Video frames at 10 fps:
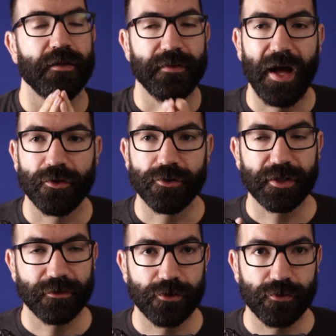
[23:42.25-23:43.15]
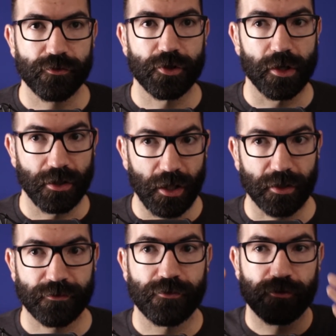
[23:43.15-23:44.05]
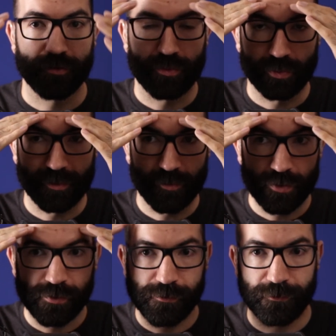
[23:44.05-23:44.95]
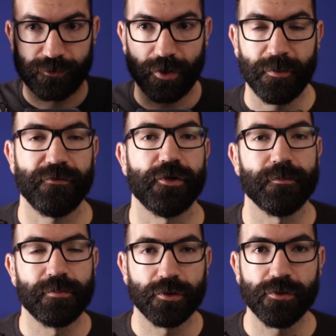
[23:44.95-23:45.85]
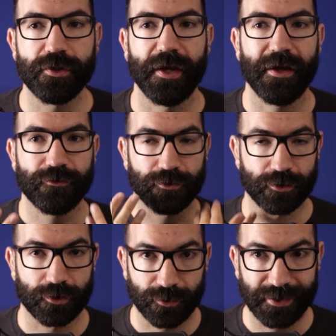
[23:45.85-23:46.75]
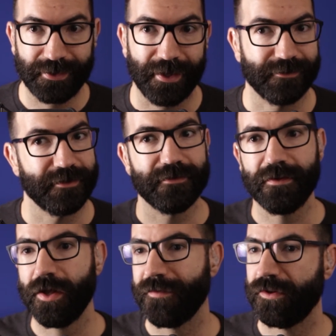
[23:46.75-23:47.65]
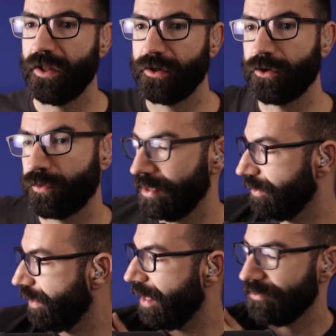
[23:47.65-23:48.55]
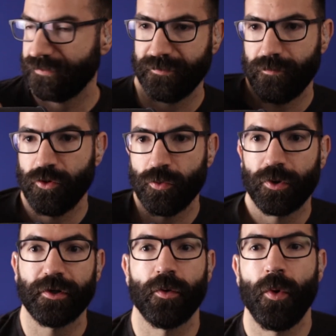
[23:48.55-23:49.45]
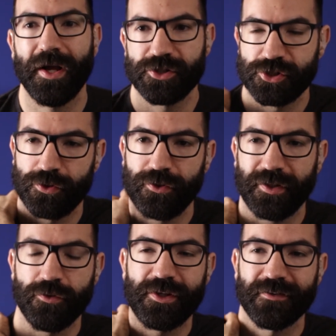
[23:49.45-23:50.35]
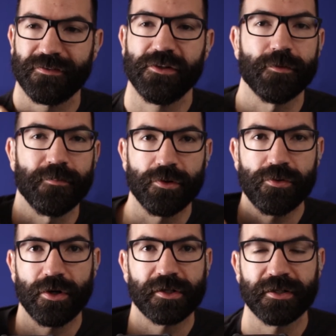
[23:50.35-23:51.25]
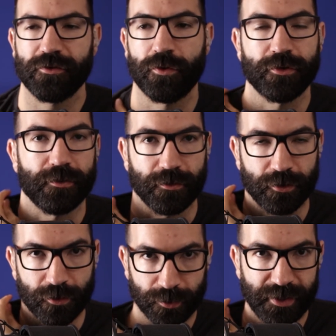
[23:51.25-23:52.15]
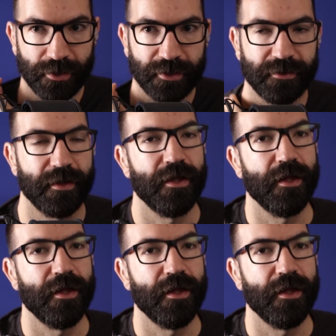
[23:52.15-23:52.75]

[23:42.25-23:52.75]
Now you can use the LUT to remove some of the blue cast or the green cast. Let's say you have a lot of green cast, you're wearing a white shirt and you can see the blue on it or the green on it.